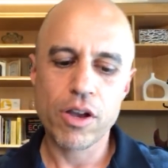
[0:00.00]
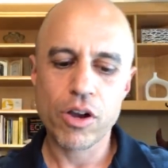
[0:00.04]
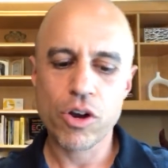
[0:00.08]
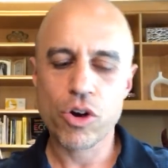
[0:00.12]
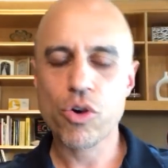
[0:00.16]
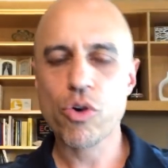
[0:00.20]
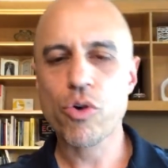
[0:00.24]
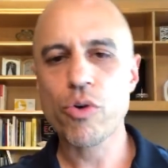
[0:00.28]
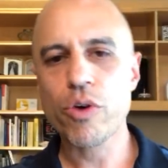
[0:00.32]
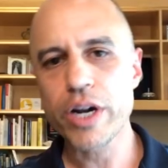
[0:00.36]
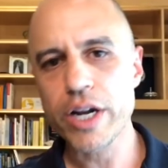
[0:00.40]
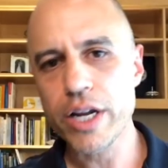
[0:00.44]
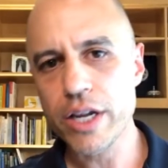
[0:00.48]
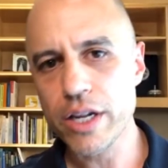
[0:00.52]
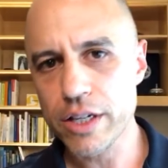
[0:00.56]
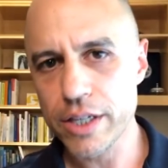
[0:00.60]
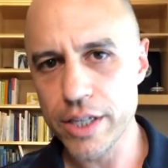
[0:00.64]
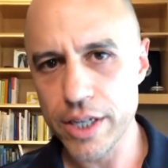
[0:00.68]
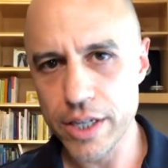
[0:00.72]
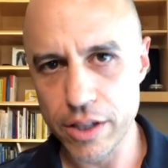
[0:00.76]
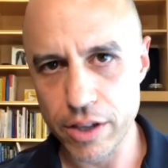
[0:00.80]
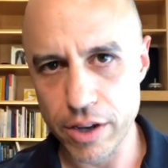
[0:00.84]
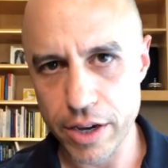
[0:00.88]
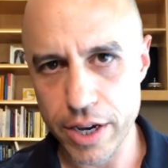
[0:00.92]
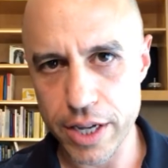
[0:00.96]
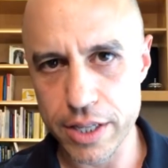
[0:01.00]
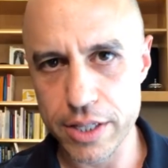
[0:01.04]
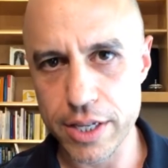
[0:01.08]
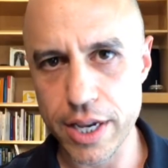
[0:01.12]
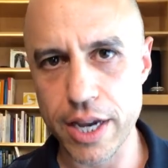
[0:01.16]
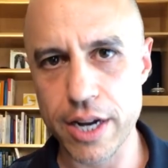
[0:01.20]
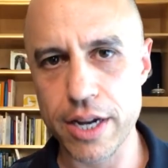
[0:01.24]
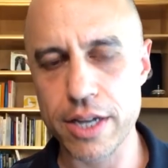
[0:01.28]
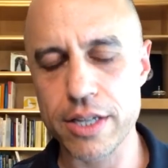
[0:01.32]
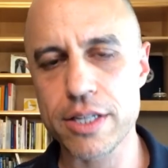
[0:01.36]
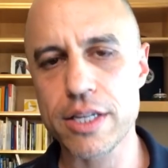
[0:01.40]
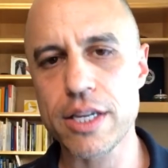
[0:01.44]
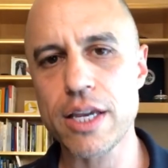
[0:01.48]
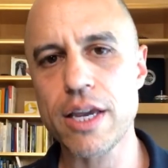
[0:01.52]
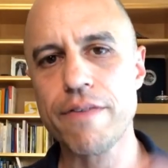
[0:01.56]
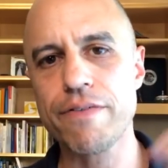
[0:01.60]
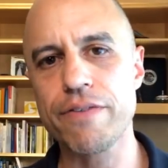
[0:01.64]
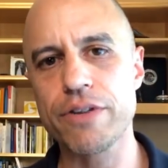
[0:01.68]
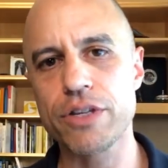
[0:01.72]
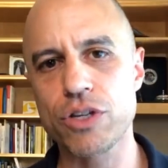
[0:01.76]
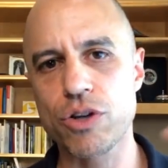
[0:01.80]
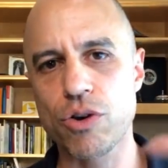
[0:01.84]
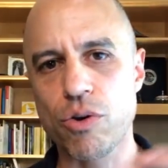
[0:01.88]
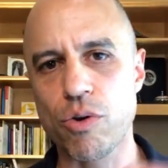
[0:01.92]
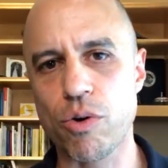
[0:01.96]
Critically look at data. See if
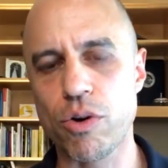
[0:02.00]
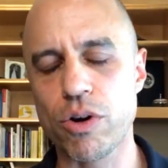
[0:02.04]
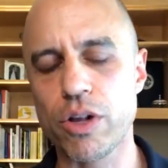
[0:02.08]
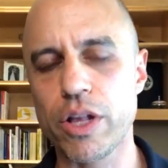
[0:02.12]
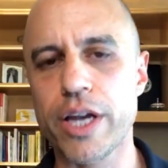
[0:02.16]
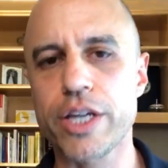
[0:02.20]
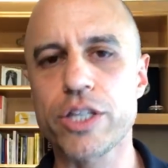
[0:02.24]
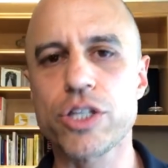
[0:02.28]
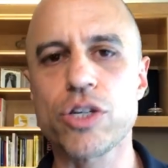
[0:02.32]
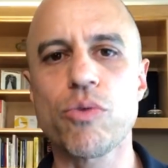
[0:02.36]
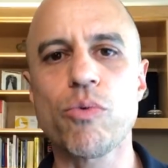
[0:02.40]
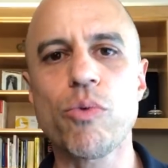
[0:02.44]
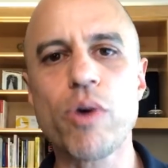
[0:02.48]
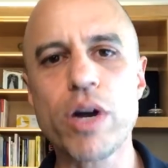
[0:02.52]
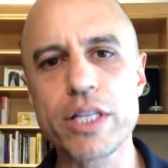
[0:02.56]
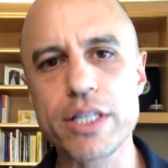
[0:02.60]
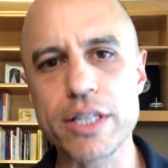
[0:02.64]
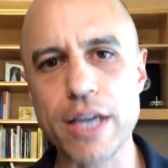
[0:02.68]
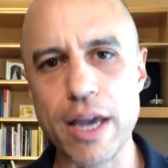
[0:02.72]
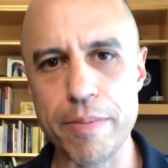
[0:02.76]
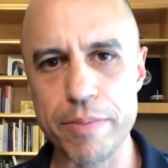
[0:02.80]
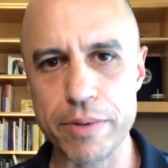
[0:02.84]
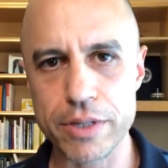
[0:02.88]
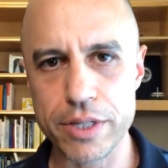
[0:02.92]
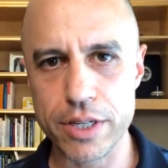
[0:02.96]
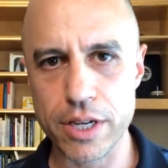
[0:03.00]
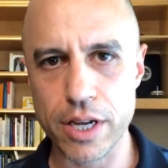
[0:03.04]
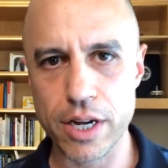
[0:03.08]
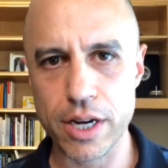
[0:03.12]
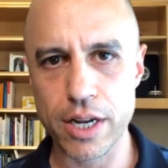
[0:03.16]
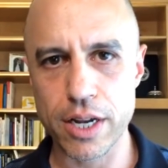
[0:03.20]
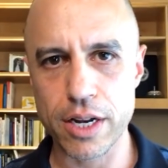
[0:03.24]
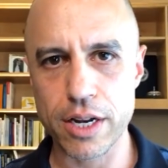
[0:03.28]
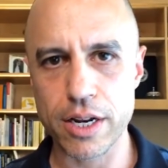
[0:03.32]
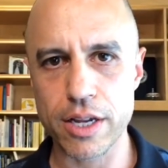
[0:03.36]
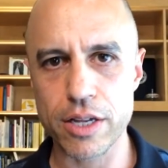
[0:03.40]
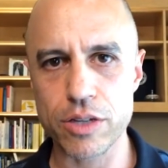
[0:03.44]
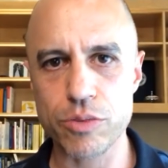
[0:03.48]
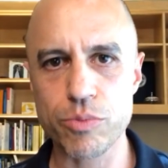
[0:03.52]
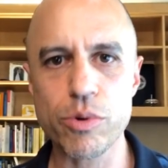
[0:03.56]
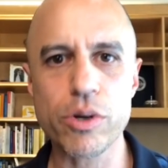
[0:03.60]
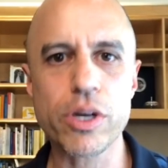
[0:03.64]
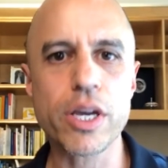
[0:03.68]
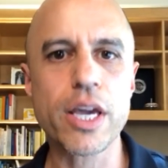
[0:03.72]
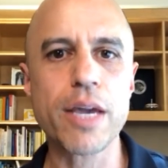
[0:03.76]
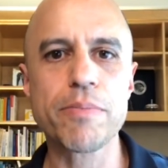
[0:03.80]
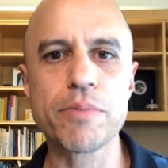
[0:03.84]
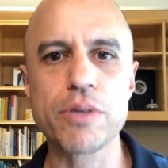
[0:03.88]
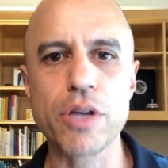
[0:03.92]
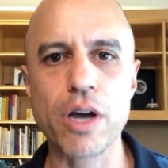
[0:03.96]
it's correlation, what type of study it is. We'll
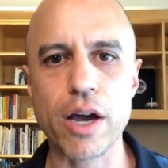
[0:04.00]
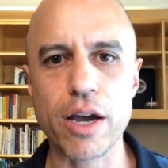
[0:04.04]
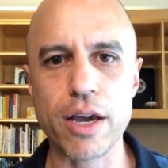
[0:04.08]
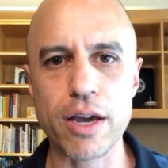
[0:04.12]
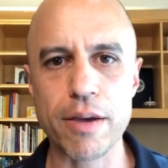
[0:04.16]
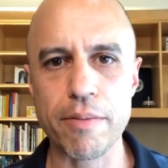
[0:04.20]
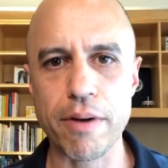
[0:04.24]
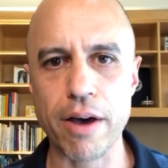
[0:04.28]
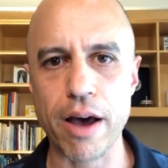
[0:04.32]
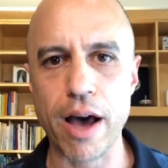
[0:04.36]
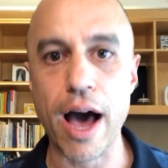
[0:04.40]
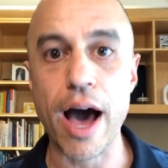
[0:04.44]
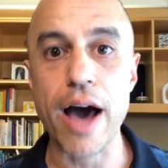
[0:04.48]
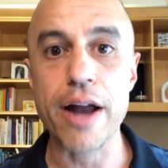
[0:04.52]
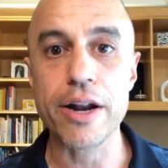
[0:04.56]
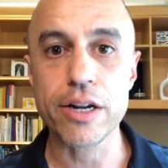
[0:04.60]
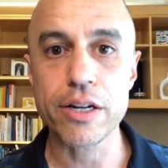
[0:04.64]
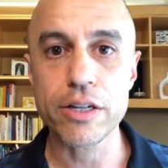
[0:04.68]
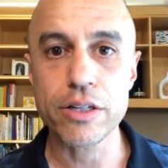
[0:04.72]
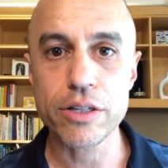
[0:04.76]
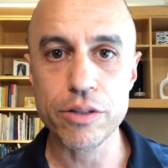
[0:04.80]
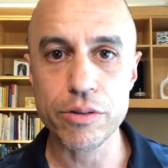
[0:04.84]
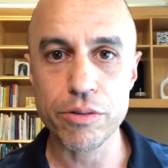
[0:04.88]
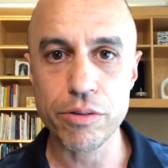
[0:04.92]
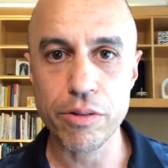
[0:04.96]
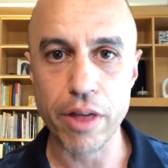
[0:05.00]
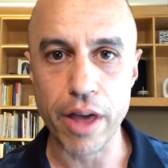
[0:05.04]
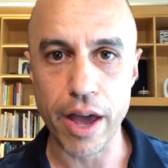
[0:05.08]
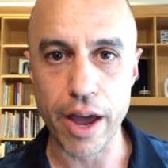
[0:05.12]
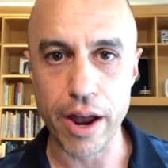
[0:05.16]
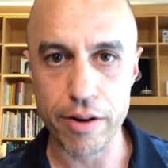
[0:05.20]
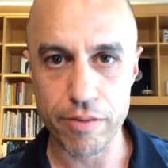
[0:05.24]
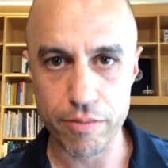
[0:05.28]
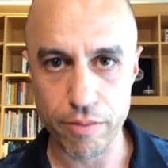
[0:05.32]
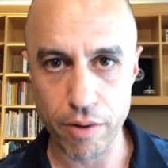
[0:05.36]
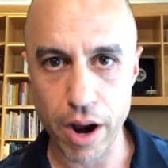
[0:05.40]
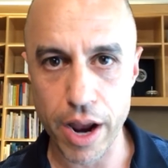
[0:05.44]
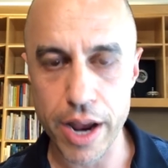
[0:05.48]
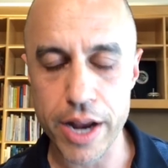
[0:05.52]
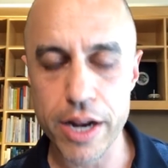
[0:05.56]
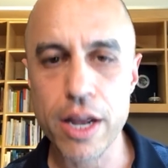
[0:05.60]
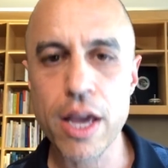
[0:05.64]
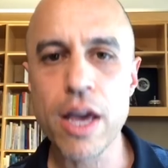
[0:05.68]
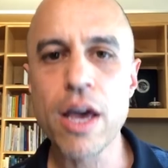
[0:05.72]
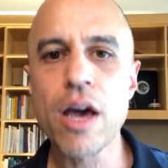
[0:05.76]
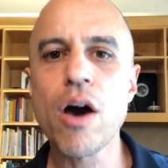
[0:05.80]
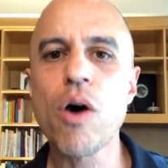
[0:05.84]
keep talking about how to do that, right?